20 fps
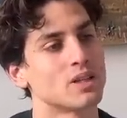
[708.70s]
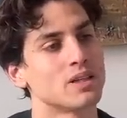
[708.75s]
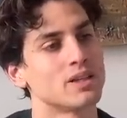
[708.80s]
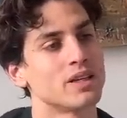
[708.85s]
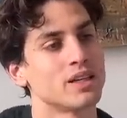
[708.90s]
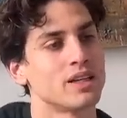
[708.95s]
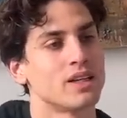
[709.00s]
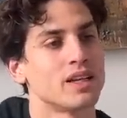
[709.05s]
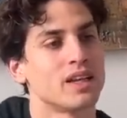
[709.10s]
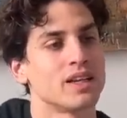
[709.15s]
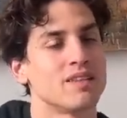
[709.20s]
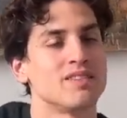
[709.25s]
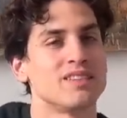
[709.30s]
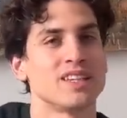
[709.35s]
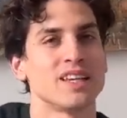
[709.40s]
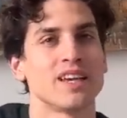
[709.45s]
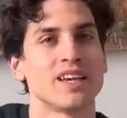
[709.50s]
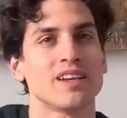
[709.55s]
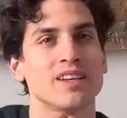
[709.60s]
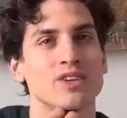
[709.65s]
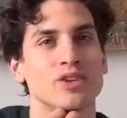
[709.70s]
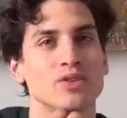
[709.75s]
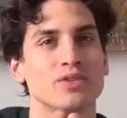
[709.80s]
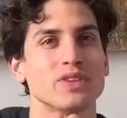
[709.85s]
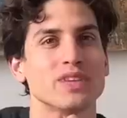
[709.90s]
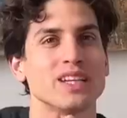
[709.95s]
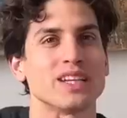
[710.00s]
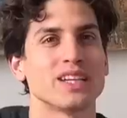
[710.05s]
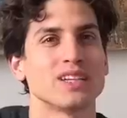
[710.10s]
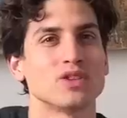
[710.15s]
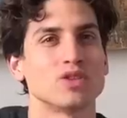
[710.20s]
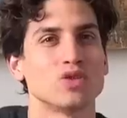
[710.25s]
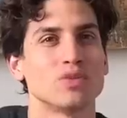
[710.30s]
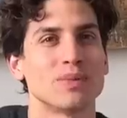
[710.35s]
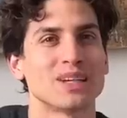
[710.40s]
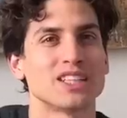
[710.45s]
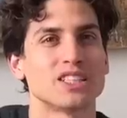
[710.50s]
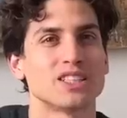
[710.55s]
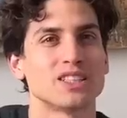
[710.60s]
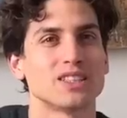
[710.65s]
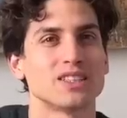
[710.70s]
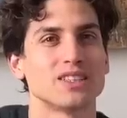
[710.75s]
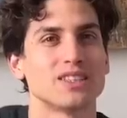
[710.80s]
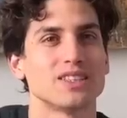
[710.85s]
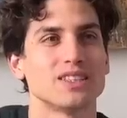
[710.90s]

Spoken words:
And then at the end, you feel like too much